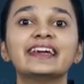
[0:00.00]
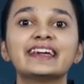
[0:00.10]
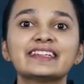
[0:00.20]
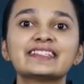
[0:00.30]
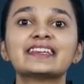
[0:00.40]

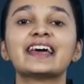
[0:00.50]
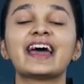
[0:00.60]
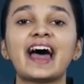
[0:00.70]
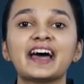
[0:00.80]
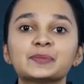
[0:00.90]
is
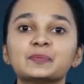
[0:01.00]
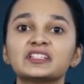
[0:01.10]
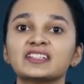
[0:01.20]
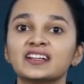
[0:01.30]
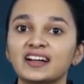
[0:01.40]
as
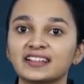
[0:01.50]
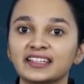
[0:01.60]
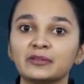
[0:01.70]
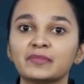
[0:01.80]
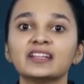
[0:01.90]
per the
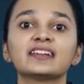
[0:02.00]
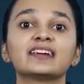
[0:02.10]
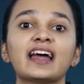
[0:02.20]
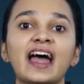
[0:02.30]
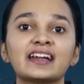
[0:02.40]
agreement
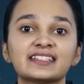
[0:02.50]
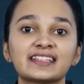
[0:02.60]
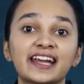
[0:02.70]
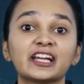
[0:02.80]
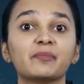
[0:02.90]
and
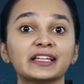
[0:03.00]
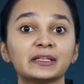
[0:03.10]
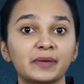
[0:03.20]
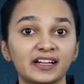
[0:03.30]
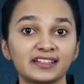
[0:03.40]
decided by
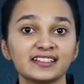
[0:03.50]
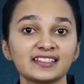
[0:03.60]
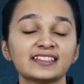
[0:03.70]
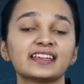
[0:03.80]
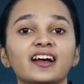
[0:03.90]
the
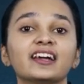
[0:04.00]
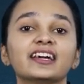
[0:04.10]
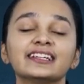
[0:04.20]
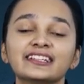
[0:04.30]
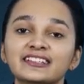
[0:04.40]
partners.
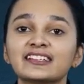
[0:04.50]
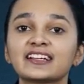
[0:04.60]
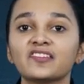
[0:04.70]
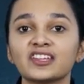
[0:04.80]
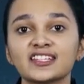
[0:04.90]
Internal
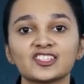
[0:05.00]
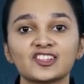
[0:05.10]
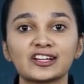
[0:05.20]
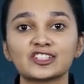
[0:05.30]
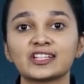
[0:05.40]
governance
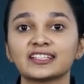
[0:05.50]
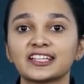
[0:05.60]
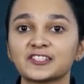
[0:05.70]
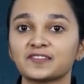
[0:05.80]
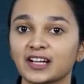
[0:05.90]
structure in
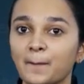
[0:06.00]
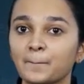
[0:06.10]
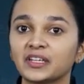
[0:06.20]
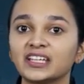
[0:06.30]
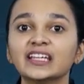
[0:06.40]
case of a
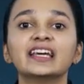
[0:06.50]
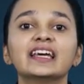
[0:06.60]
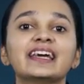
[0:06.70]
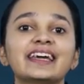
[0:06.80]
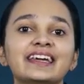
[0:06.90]
company
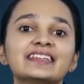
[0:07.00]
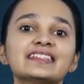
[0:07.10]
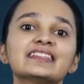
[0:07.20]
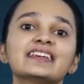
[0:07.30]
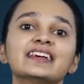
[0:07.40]

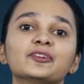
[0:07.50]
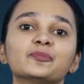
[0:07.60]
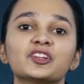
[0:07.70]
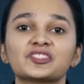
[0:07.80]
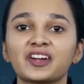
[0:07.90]
is
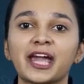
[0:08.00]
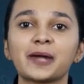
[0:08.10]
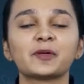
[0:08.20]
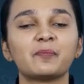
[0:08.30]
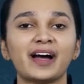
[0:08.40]

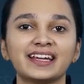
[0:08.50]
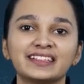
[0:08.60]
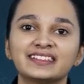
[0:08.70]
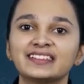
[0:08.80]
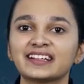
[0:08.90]
prescribed by
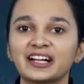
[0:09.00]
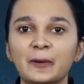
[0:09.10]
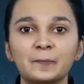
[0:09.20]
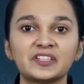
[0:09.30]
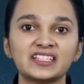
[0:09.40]
the
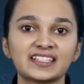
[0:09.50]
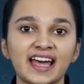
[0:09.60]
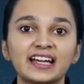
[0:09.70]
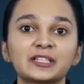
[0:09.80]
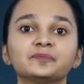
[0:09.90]
Companies
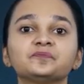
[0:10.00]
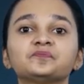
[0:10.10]
Act